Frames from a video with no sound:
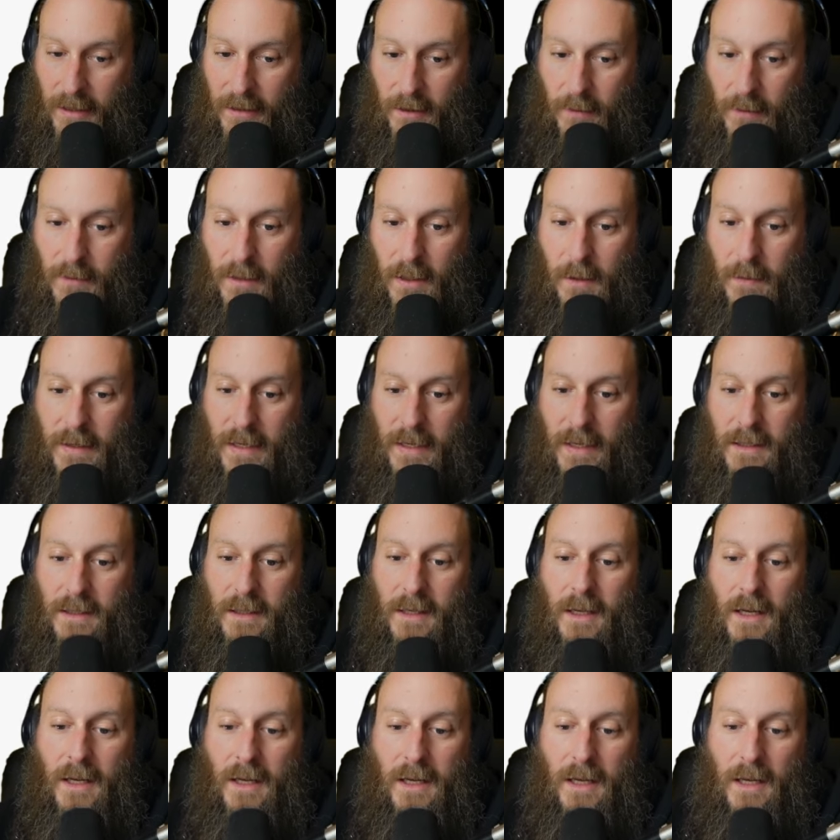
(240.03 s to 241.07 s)
to the beast
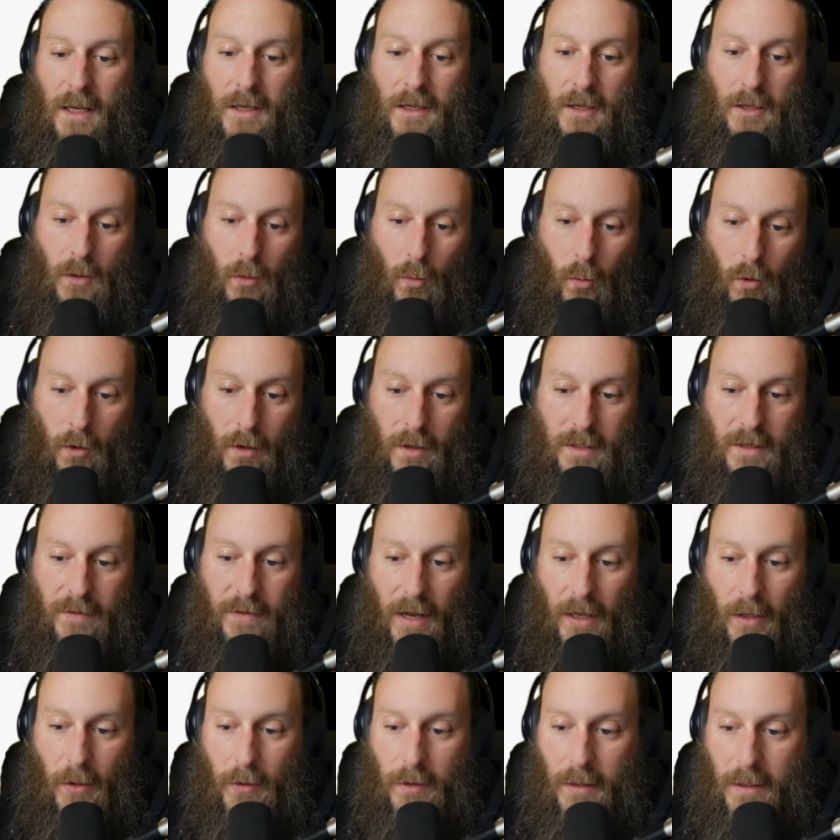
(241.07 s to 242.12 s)
until the words of
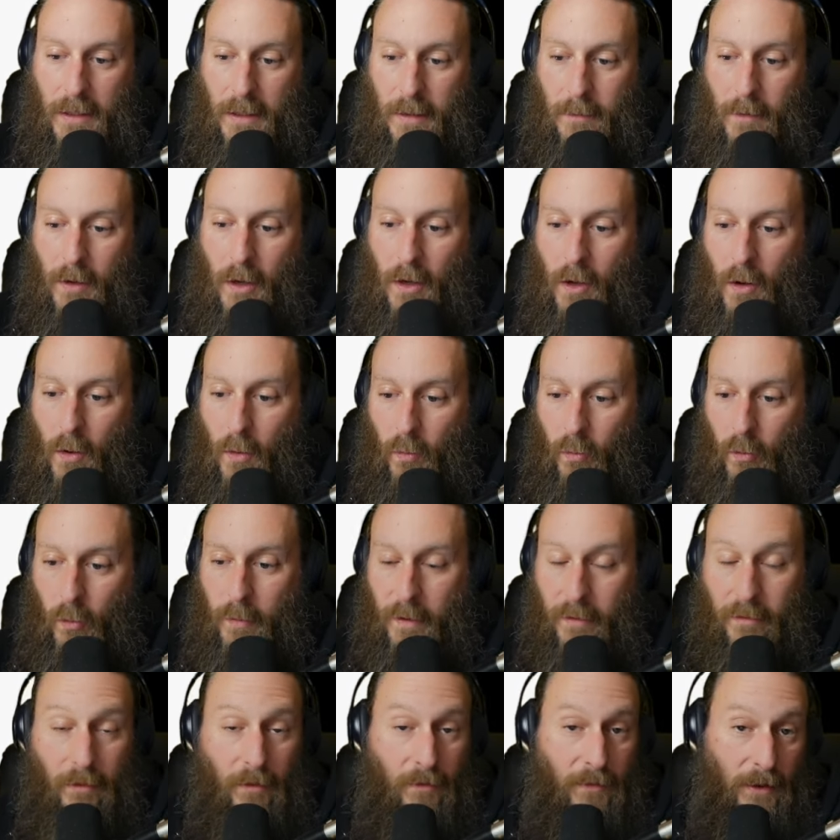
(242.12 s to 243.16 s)
Elohim will be
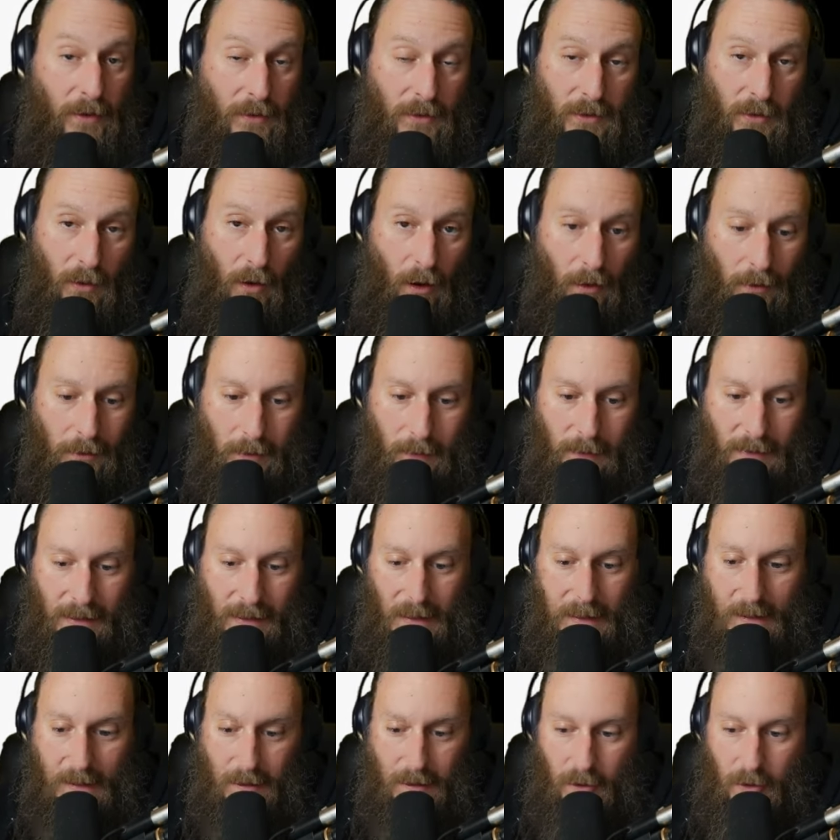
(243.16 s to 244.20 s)
fulfilled." So ultimately,
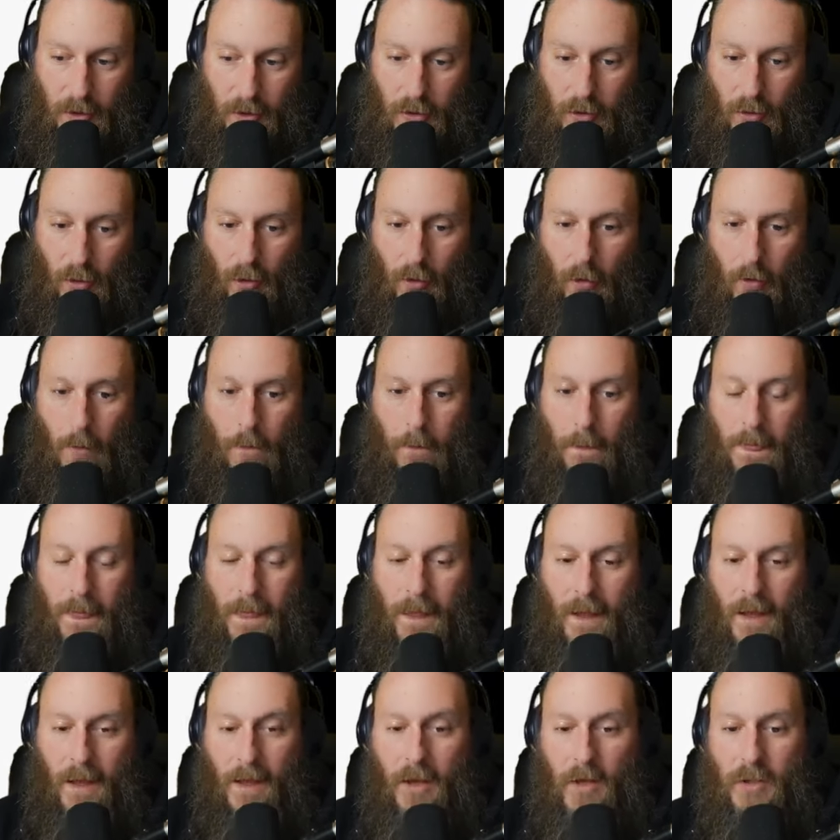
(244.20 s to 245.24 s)
he's in control.
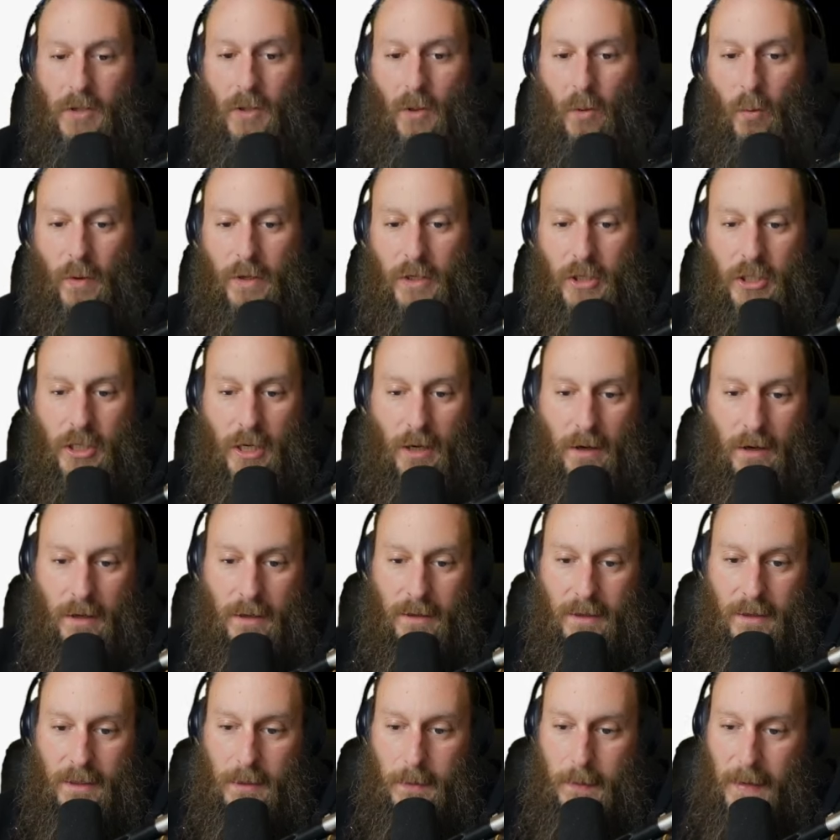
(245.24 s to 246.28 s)
So when sharing
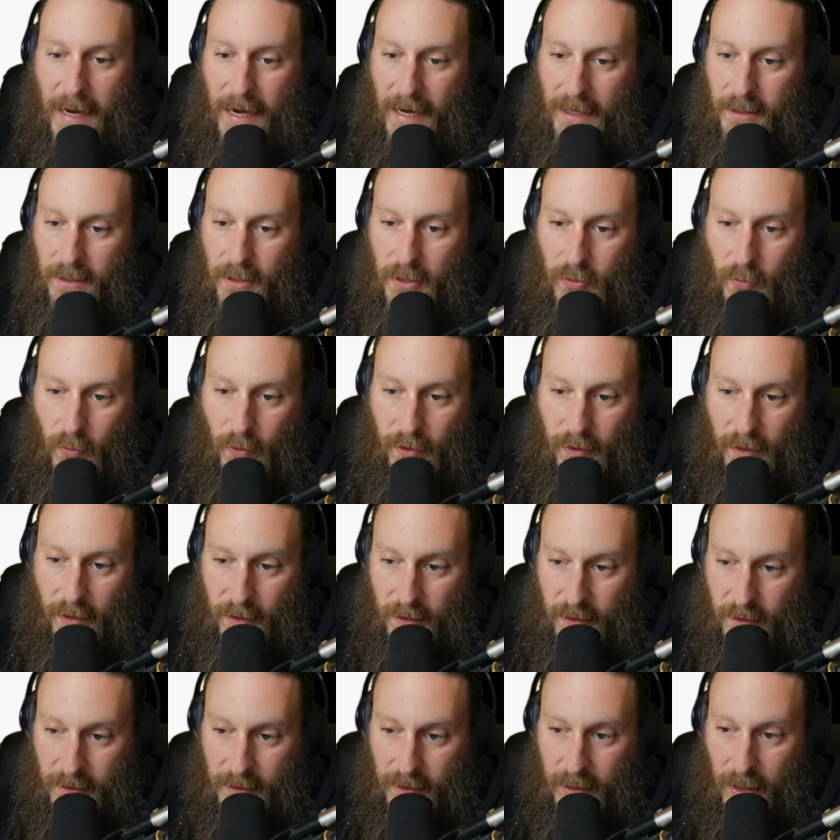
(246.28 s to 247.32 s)
this passage within the
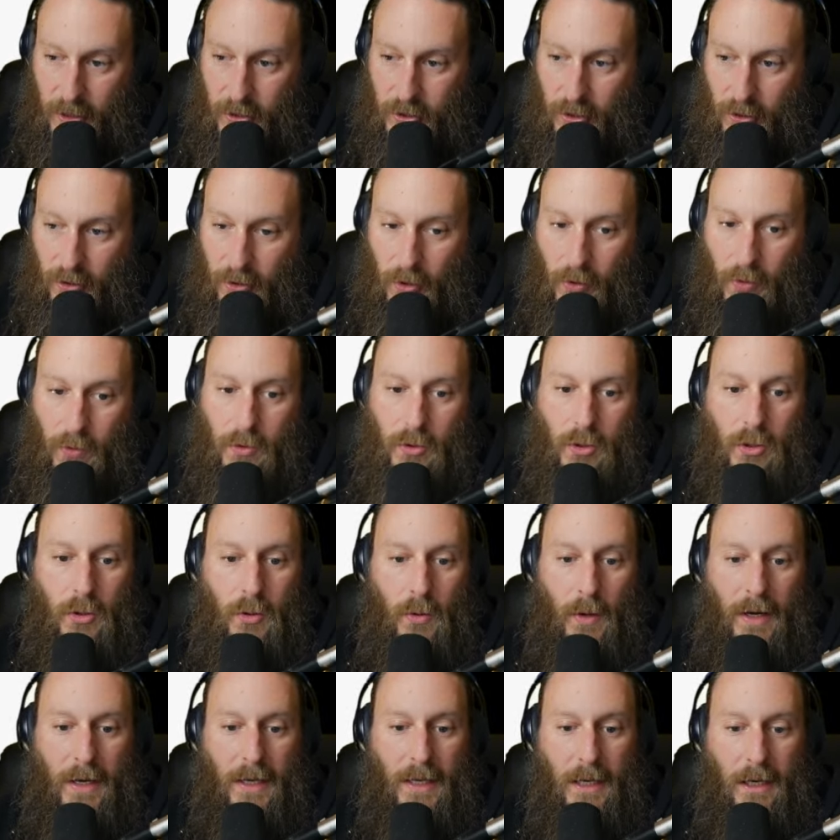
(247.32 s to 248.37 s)
discussion, those who
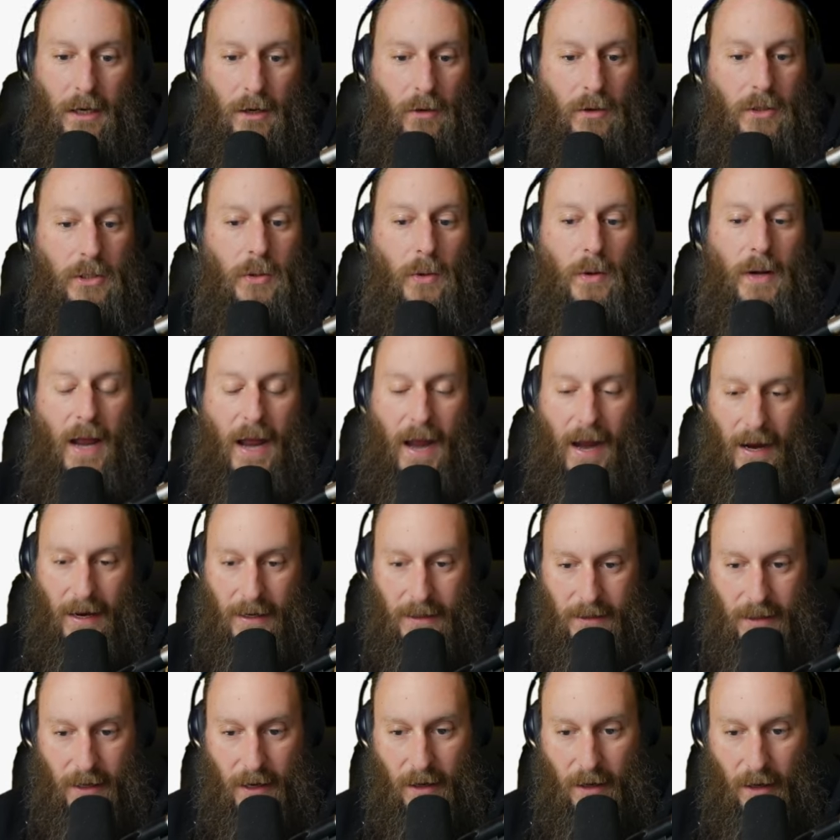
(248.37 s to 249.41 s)
adhere to an
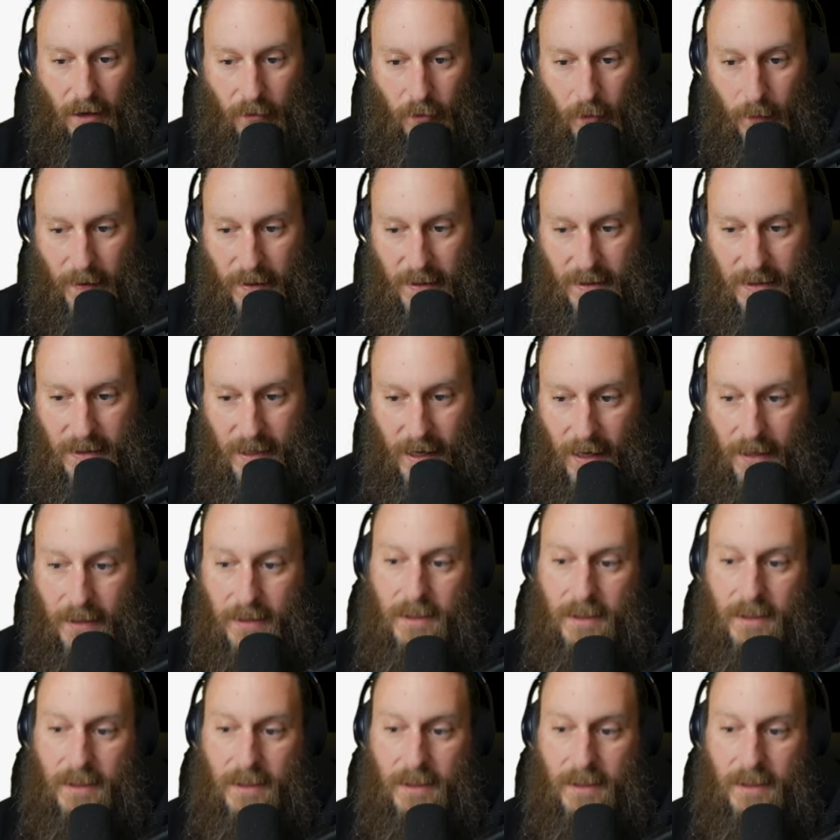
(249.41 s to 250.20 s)
anti-government stance